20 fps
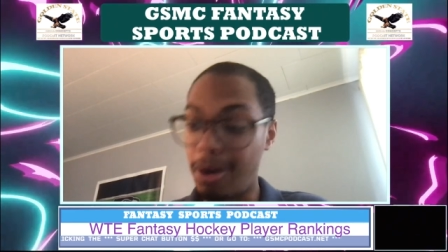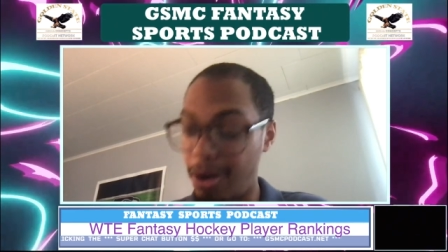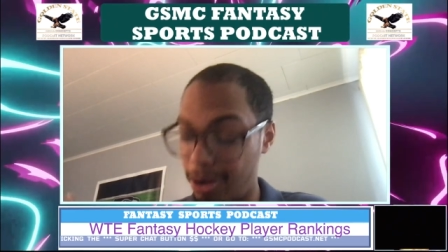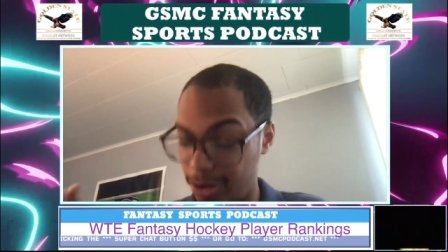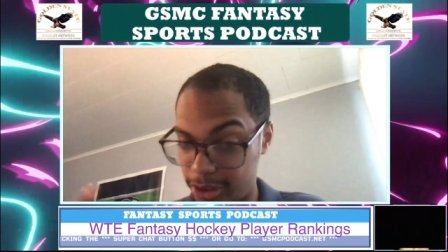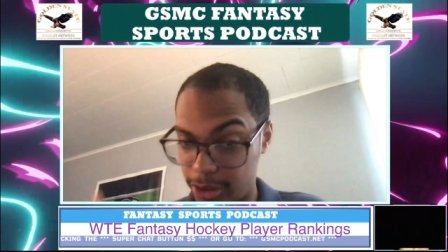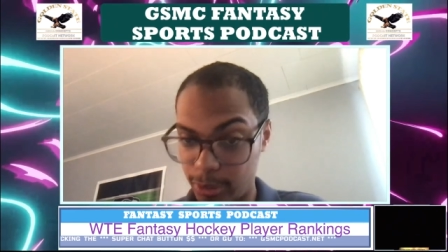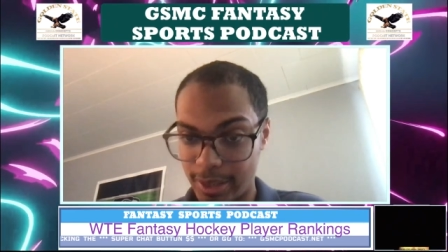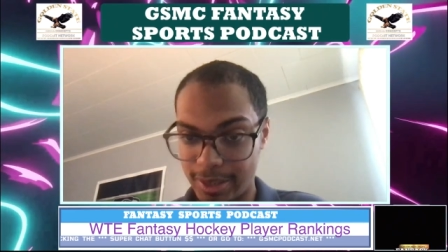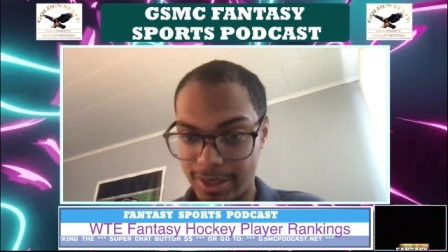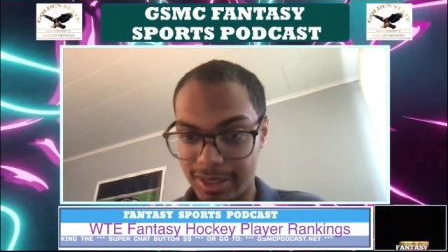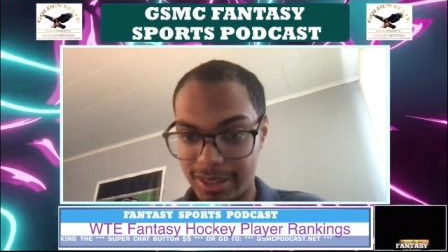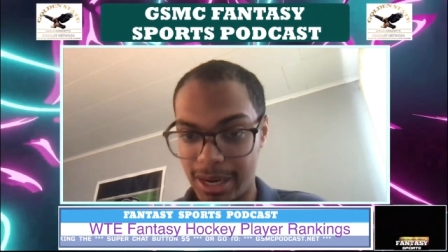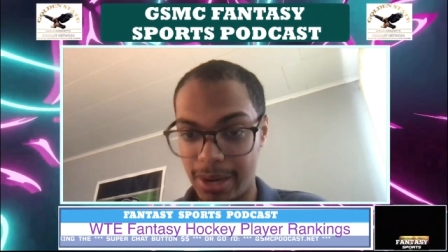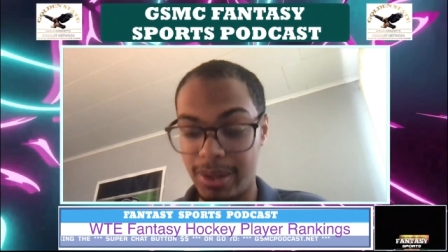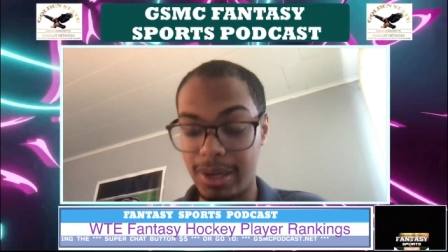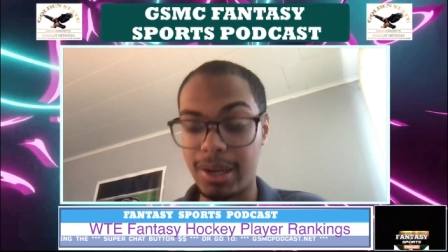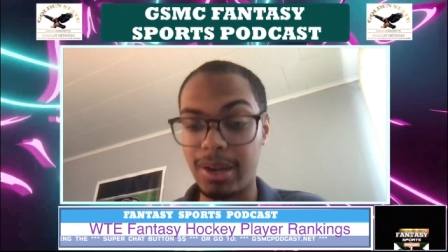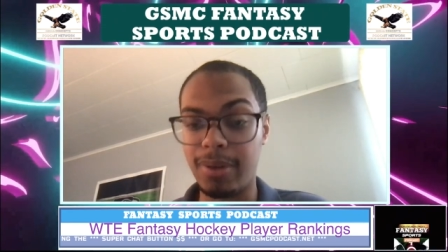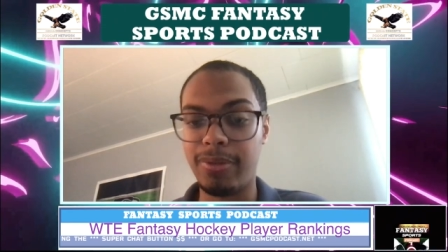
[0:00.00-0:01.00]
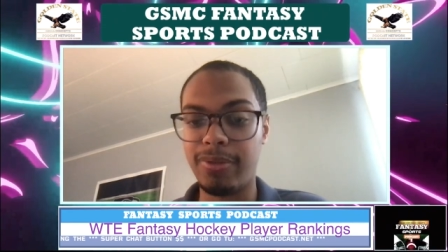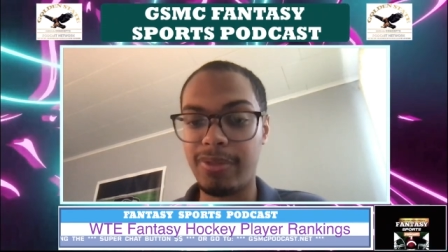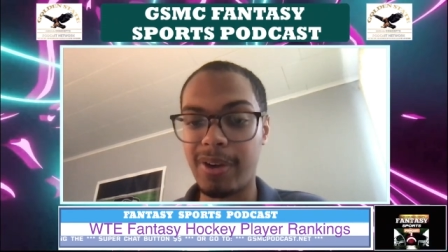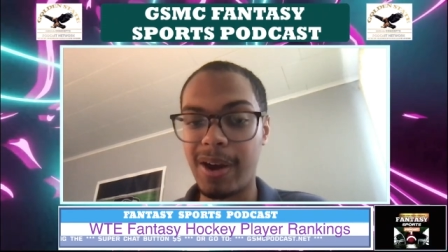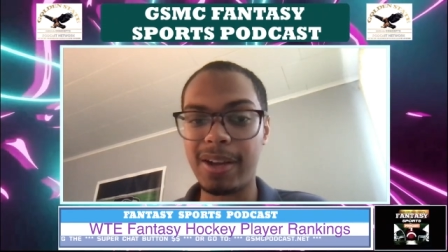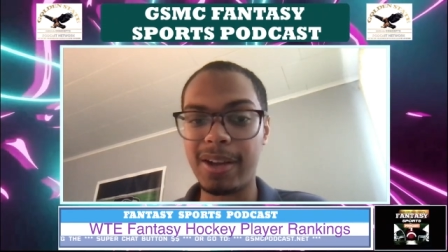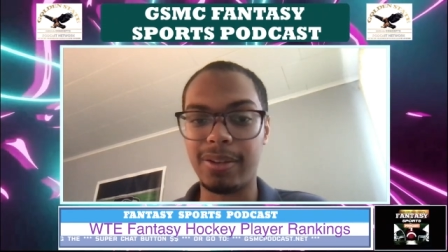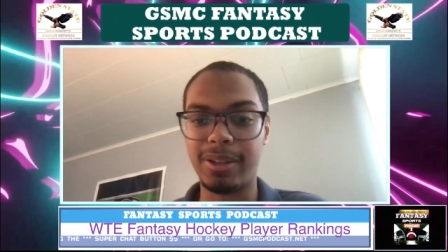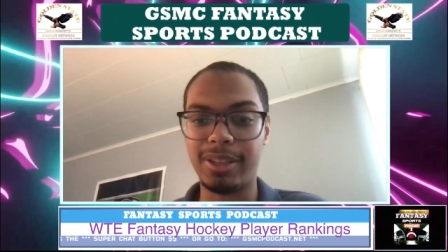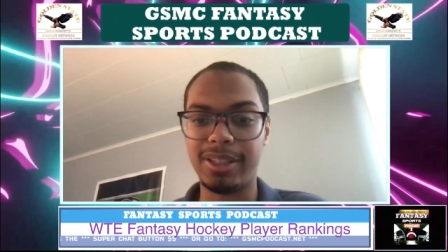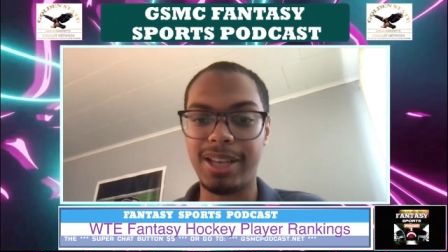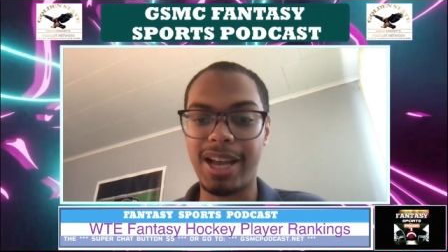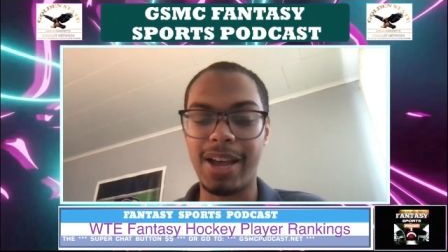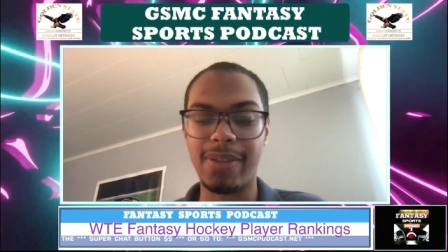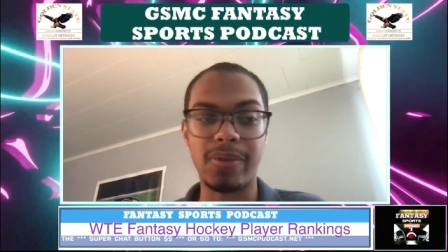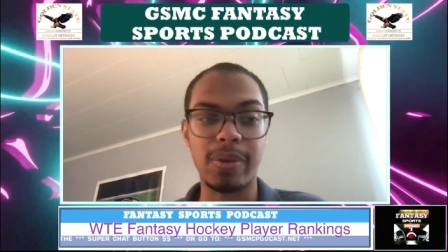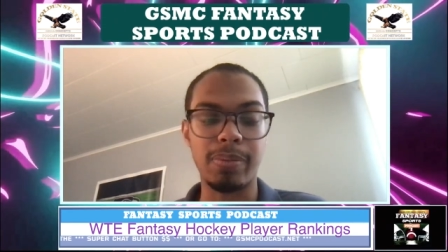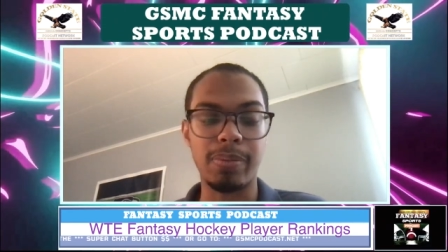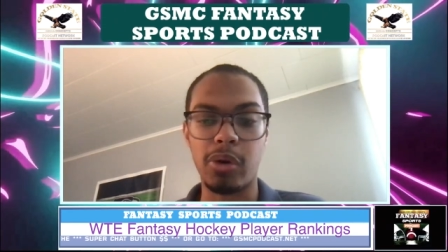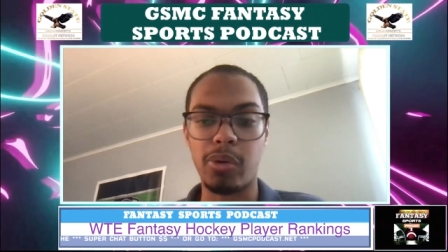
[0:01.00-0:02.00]
also a Stanley Cup finalist
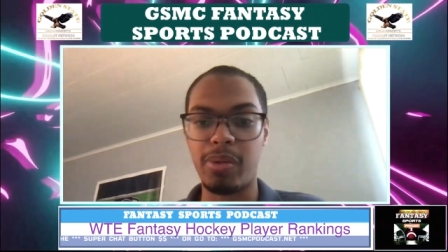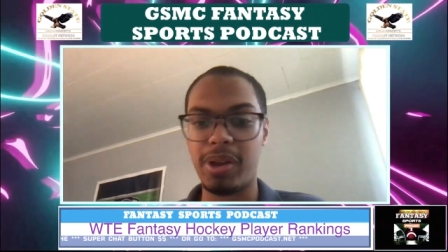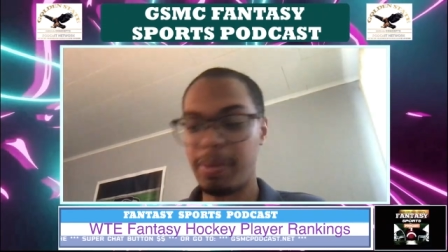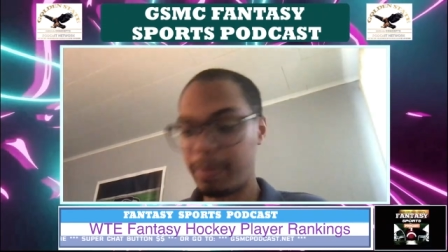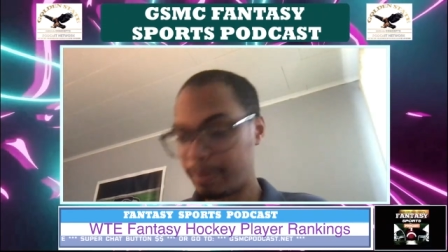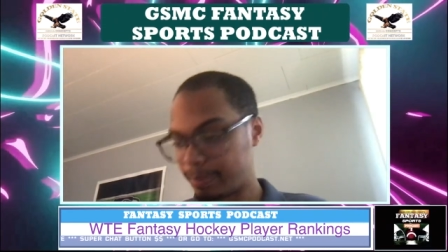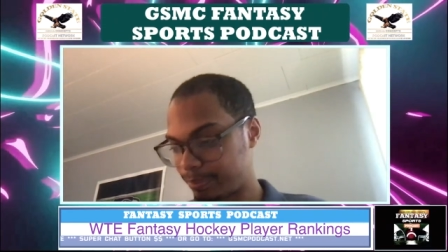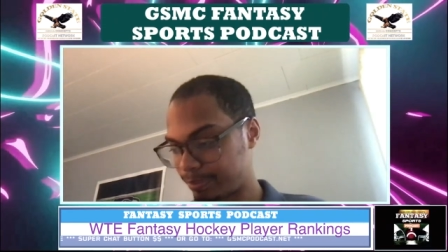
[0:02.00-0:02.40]
at the moment.